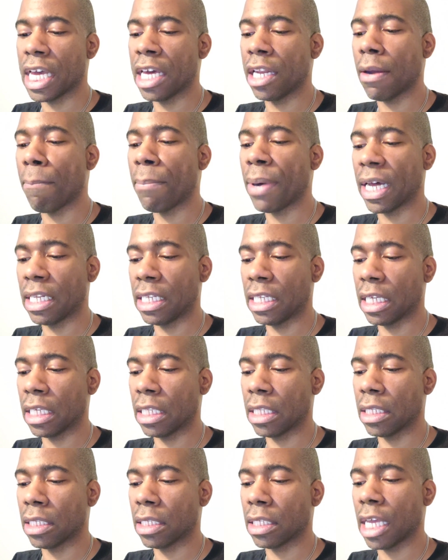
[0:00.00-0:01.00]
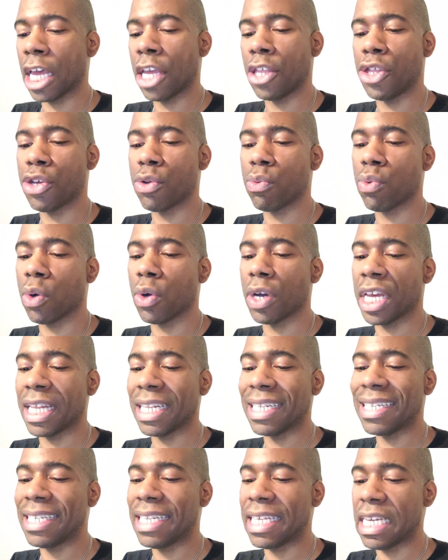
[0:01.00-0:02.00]
in abundance, and you will
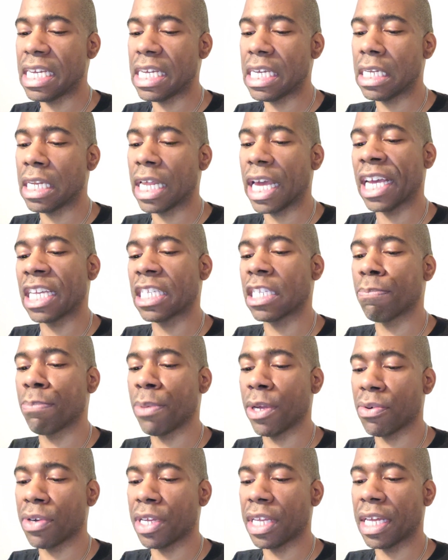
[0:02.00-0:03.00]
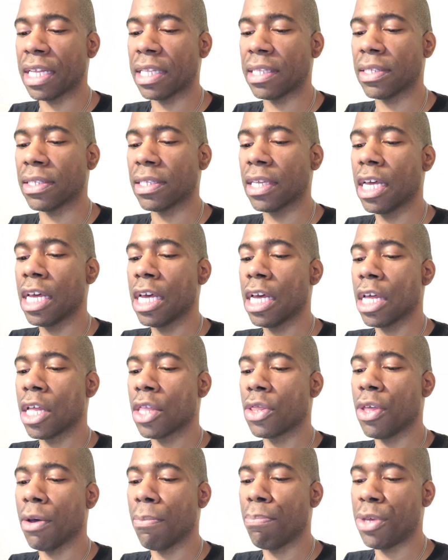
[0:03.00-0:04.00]
indeed experience
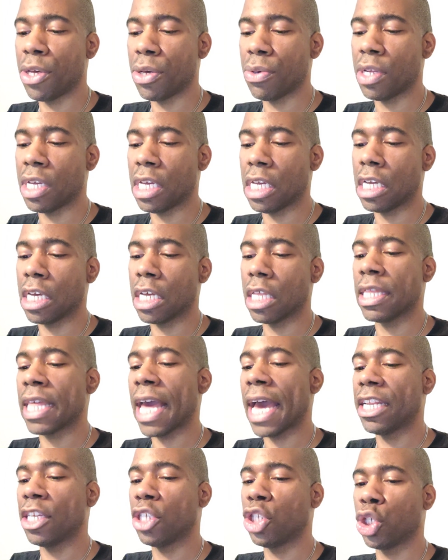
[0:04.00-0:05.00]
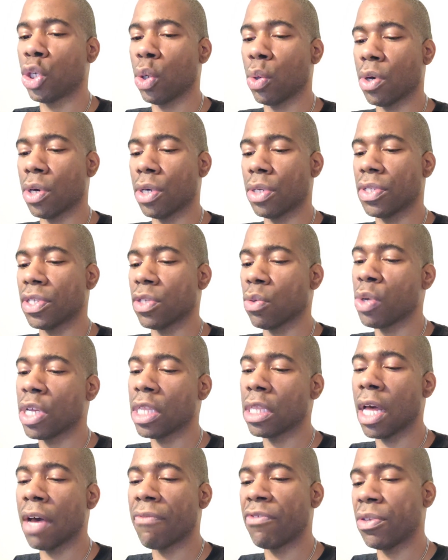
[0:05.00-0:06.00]
the beauty that is yours.
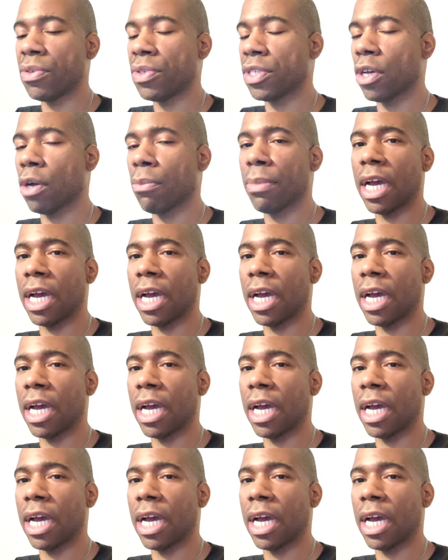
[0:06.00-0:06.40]
We love you so